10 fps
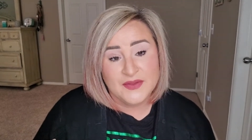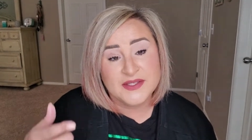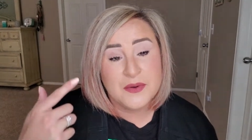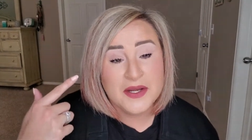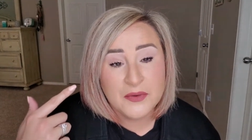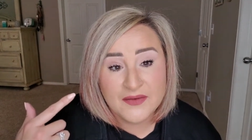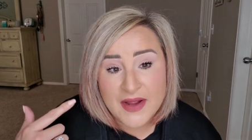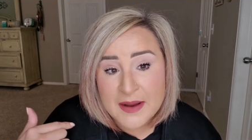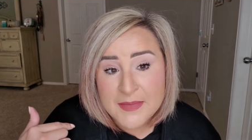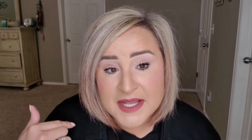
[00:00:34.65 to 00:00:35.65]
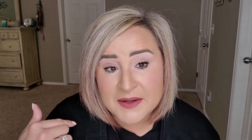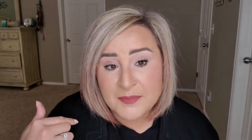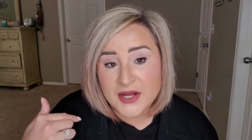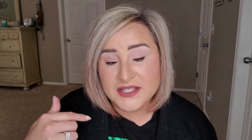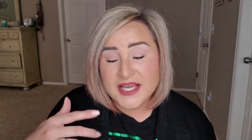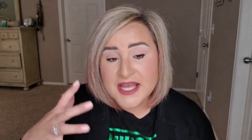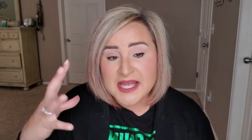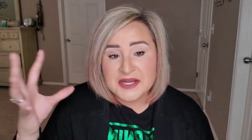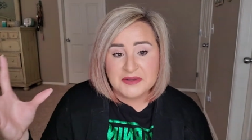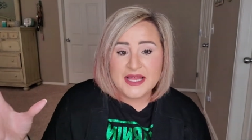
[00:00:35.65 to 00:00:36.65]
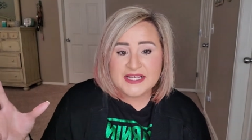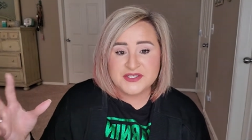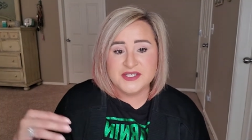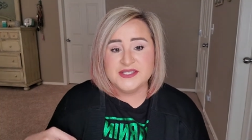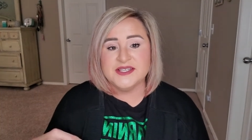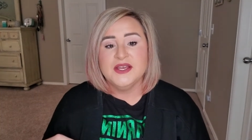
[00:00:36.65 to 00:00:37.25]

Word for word: That's why I don't have eye makeup on yet or lashes